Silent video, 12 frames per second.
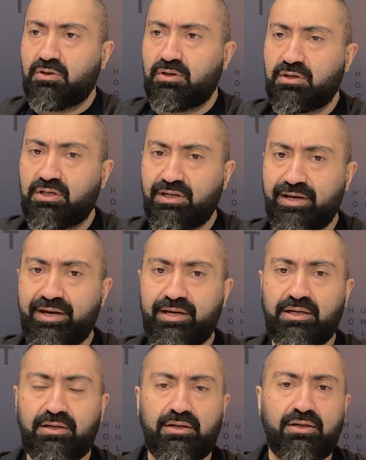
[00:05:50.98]

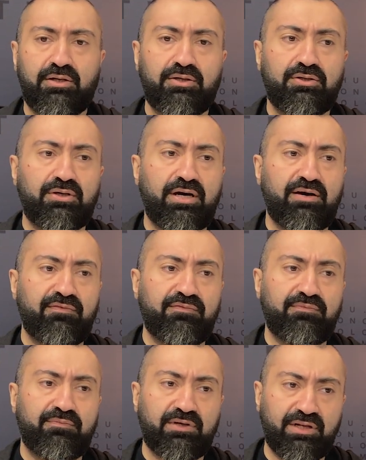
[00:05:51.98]
clay, you have
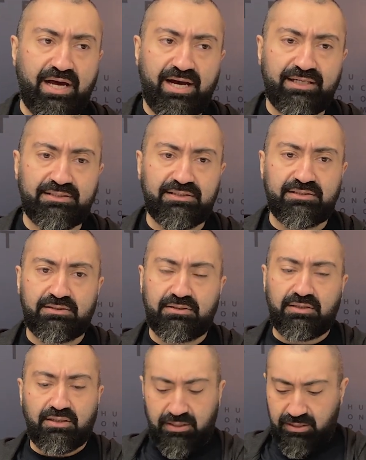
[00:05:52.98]
glass.
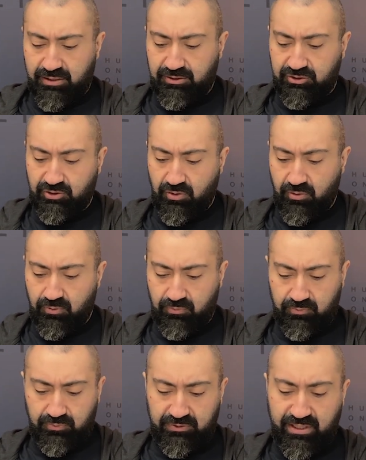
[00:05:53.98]
So
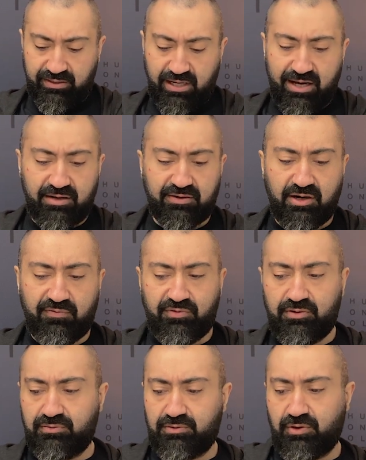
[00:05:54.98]
they kind of
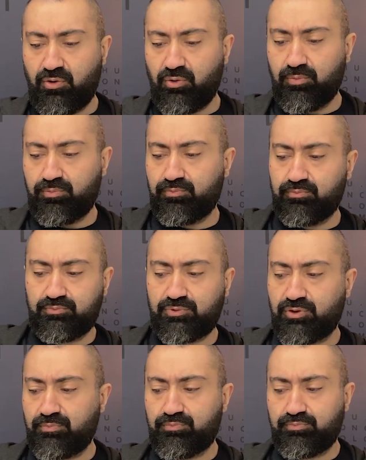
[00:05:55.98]
cover the whole,
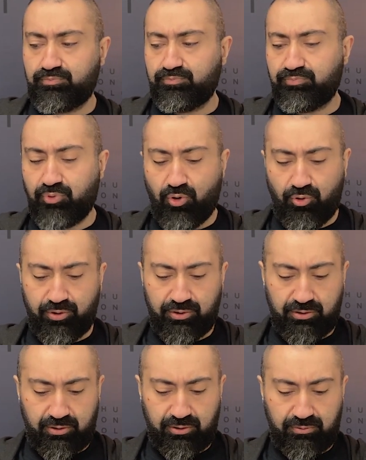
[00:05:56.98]

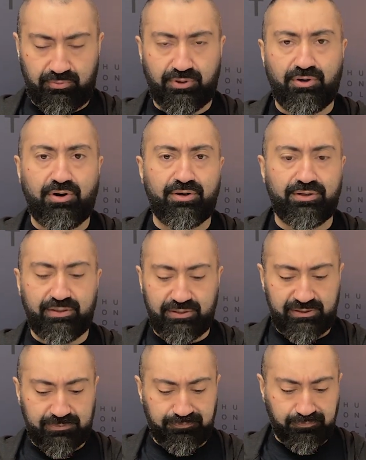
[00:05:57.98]
board regarding
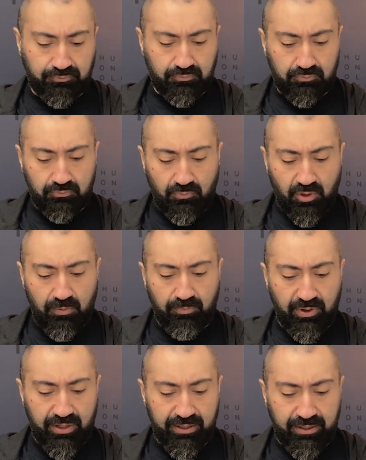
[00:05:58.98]
this,
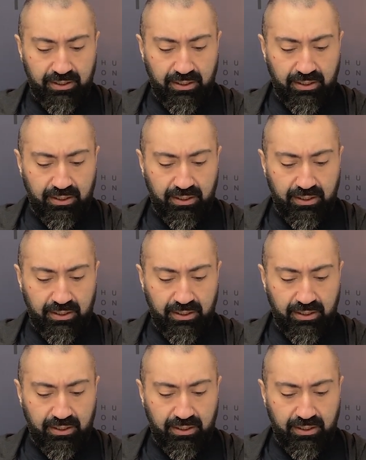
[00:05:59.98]
but